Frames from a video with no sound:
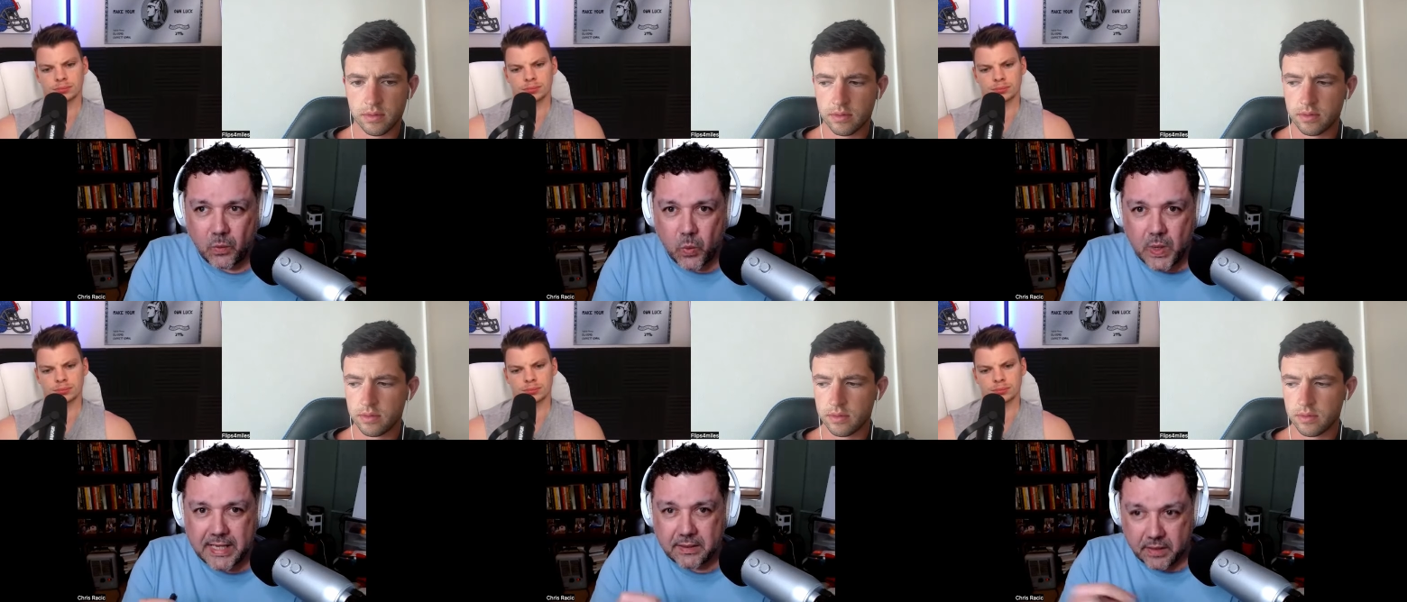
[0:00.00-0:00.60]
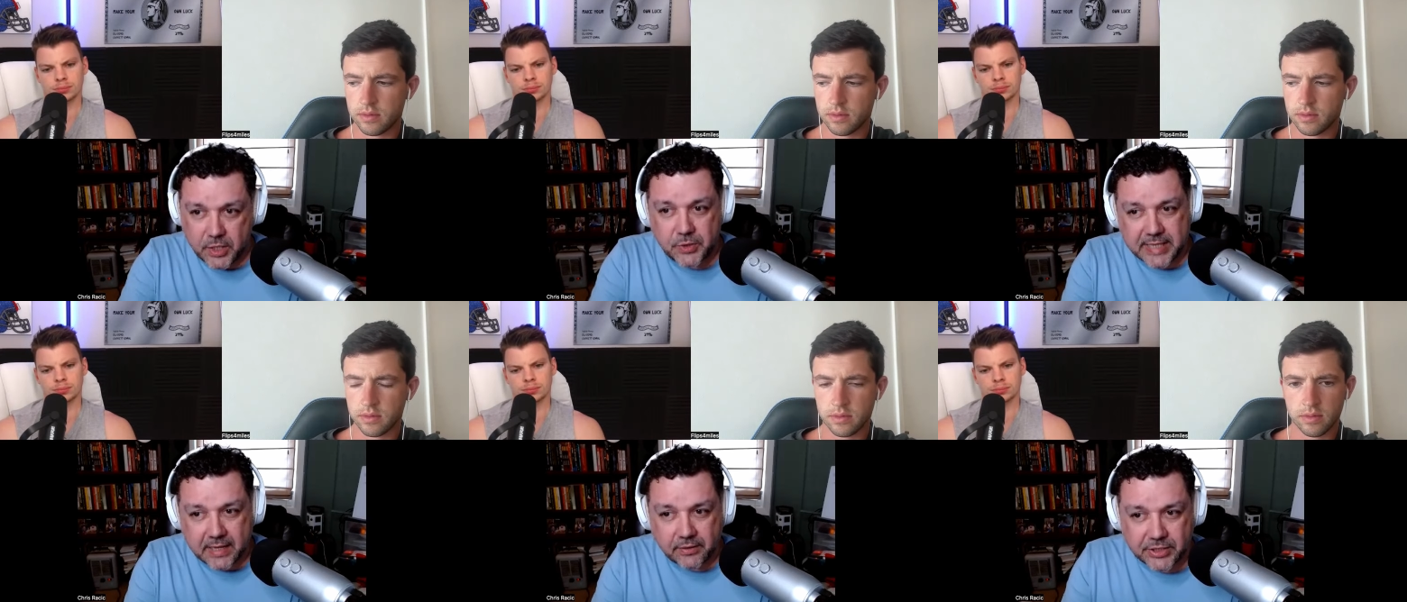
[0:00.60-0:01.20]
Speaker 1: we the
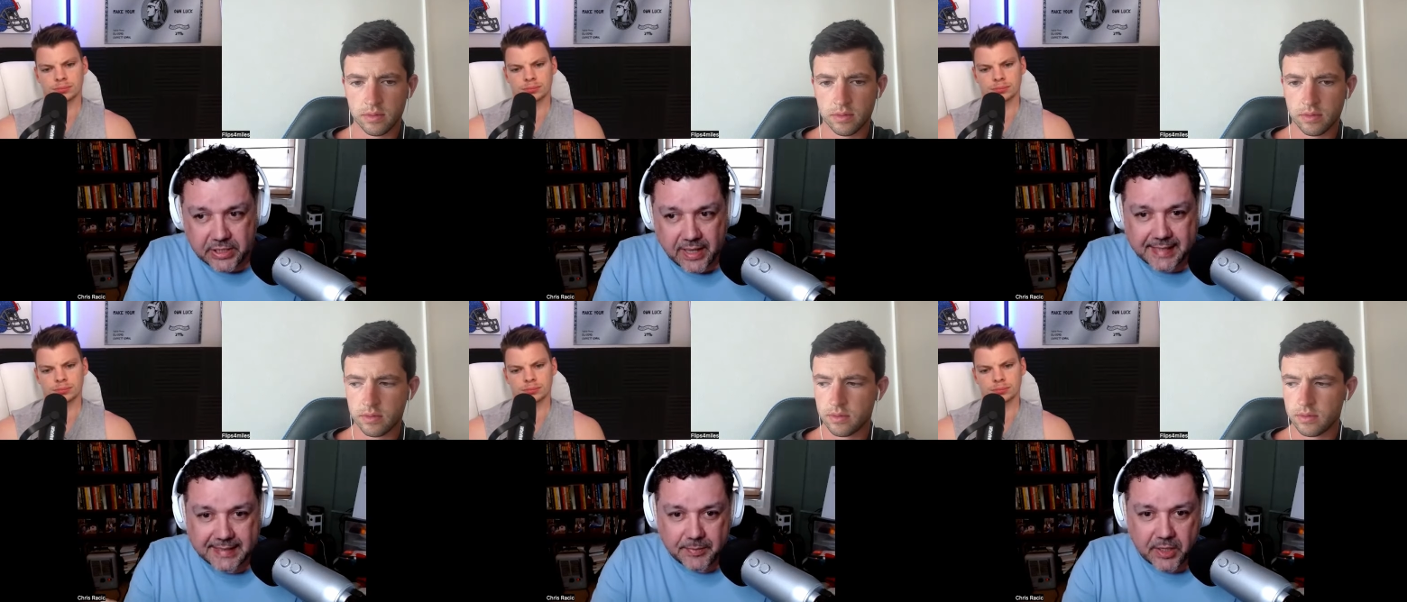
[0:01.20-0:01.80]
new sellers still had